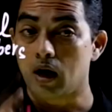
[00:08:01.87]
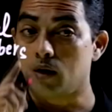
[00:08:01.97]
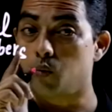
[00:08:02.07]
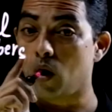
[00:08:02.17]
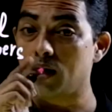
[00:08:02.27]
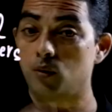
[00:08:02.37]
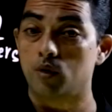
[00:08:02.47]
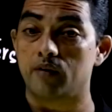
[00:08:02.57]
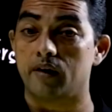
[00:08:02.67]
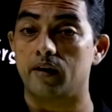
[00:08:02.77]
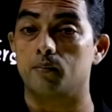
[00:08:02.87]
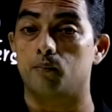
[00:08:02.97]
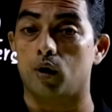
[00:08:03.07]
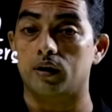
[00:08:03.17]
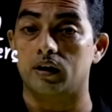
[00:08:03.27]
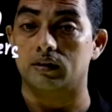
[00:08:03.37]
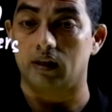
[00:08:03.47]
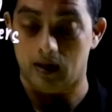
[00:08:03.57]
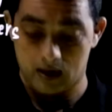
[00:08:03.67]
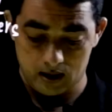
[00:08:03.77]
And one more very important
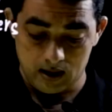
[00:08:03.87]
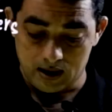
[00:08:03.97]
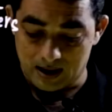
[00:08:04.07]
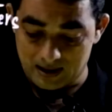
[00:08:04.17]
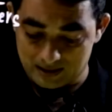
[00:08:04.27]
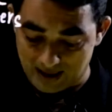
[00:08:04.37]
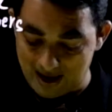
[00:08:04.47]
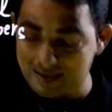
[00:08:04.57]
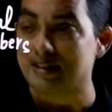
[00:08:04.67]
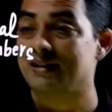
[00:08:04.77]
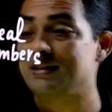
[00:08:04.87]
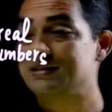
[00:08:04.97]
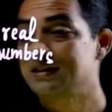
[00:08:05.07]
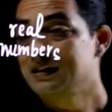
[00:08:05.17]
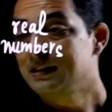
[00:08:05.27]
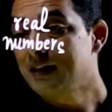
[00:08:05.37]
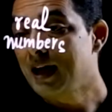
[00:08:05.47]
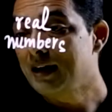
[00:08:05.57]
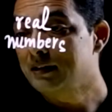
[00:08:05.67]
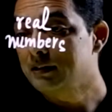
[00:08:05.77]
thing, and that is
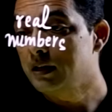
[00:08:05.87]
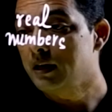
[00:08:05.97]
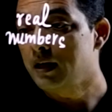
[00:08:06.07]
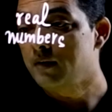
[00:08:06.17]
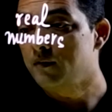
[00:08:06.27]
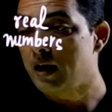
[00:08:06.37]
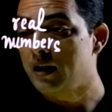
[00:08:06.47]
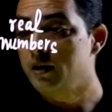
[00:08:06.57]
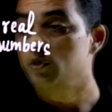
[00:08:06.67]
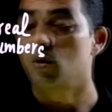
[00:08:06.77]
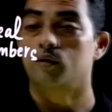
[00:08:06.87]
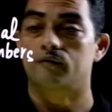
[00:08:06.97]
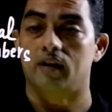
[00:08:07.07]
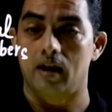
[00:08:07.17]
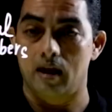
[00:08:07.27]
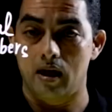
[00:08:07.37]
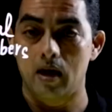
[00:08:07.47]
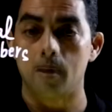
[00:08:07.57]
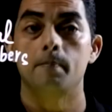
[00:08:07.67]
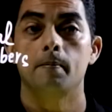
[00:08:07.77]
that the value of
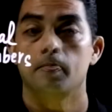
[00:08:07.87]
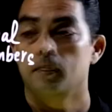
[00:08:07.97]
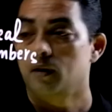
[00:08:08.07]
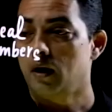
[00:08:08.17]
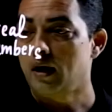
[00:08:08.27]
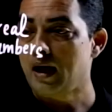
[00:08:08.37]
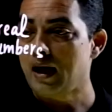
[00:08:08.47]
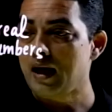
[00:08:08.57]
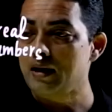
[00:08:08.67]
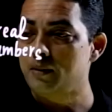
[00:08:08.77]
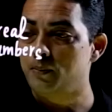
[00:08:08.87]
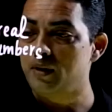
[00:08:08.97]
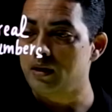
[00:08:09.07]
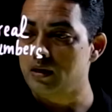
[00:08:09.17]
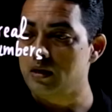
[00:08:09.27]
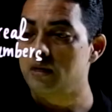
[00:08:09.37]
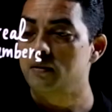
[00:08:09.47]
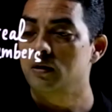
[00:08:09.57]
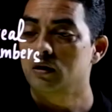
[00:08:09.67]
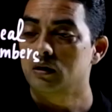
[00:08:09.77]
a and
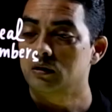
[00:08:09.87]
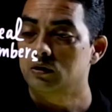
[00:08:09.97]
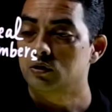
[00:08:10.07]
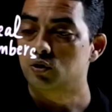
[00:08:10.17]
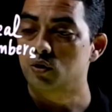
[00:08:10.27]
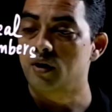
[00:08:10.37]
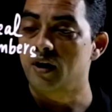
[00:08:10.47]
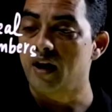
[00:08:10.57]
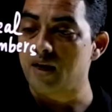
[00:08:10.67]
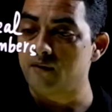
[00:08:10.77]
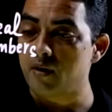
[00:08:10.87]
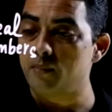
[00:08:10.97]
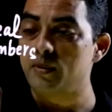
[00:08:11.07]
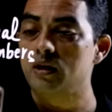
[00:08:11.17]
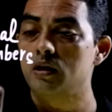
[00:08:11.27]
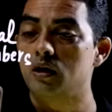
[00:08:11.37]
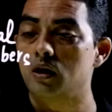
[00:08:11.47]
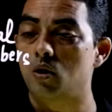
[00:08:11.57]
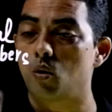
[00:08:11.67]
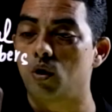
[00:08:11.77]
b should never be
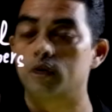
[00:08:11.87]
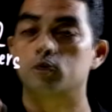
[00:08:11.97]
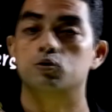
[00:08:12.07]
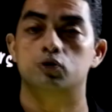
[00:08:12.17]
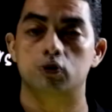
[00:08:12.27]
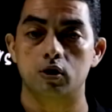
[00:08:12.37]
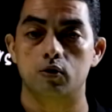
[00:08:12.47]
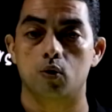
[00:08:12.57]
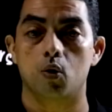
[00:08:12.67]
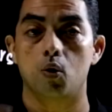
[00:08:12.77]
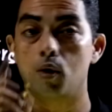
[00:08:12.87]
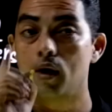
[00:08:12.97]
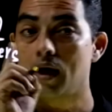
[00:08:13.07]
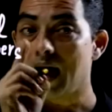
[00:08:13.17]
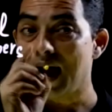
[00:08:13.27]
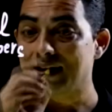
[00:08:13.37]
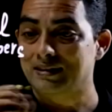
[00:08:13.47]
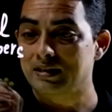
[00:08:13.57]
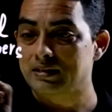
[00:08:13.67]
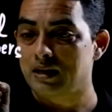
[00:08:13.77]
equal to 0 at
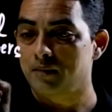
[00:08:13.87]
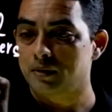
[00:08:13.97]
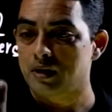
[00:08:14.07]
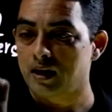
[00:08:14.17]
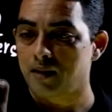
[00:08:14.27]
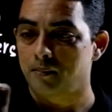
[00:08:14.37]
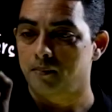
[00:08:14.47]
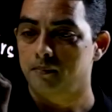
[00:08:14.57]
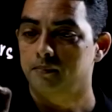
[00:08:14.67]
the same time.